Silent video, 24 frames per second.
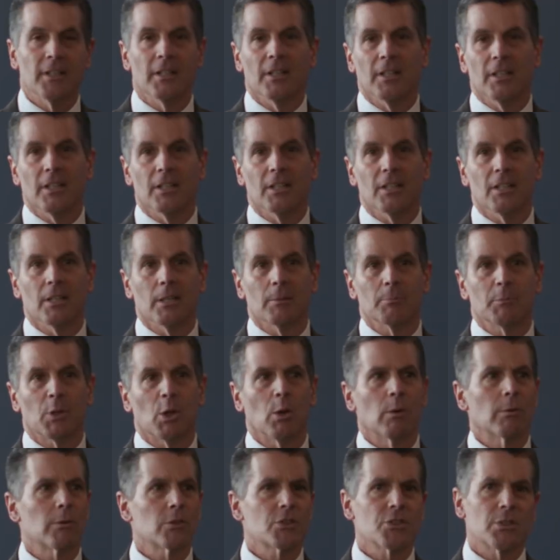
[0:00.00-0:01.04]
go
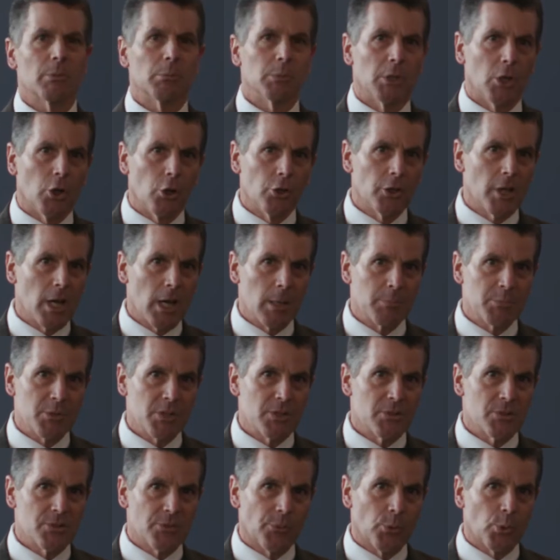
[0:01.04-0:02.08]
over some loan
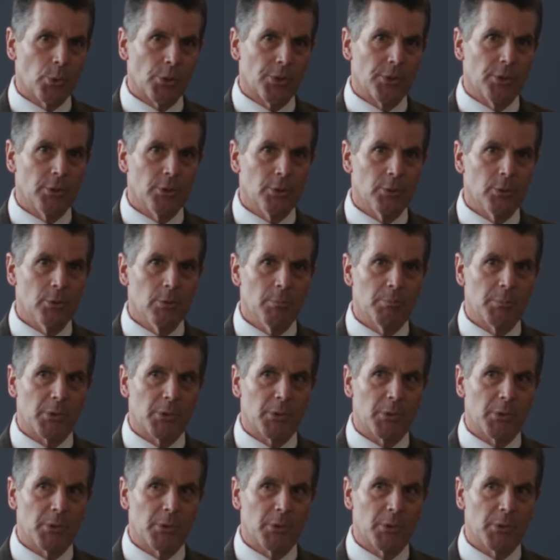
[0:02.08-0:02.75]
options for you,